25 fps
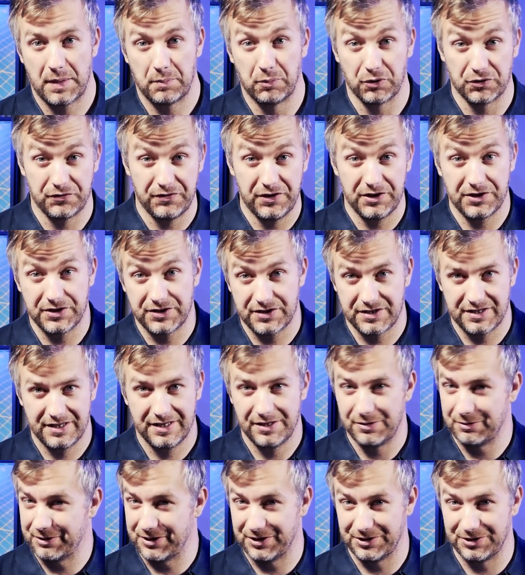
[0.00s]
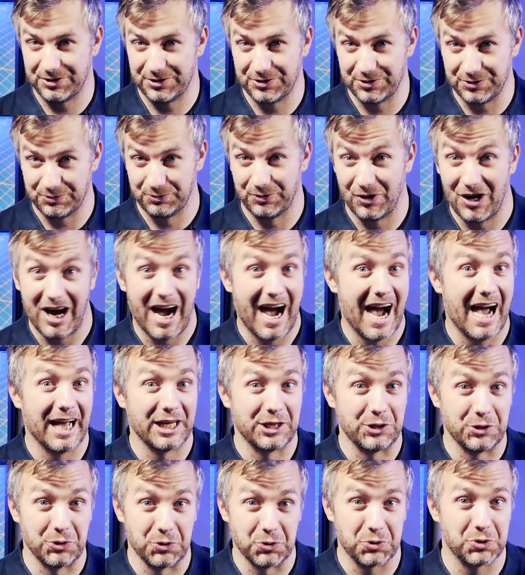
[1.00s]
But first, we're gonna do what I
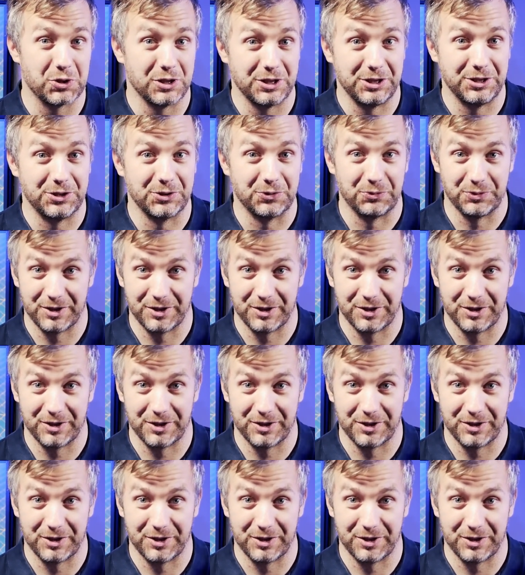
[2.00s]
usually do.